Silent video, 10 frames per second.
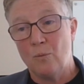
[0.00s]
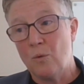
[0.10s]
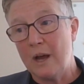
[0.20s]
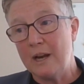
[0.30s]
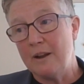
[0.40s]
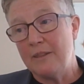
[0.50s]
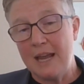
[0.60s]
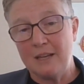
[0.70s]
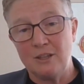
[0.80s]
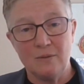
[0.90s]
What are
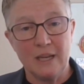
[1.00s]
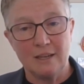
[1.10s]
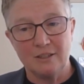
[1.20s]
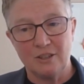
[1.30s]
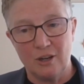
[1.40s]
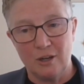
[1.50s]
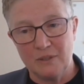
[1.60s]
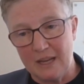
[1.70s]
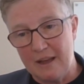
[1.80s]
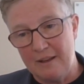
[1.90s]
they doing in
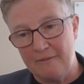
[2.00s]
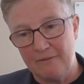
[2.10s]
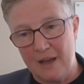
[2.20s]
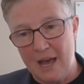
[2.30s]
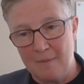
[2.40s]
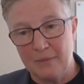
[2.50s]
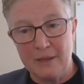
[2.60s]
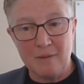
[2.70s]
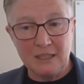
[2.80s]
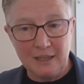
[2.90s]
terms of
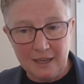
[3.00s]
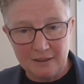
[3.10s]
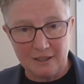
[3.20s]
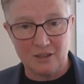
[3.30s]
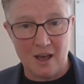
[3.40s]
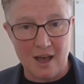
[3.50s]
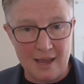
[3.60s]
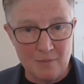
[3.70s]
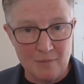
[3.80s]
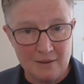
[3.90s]
limiting the time,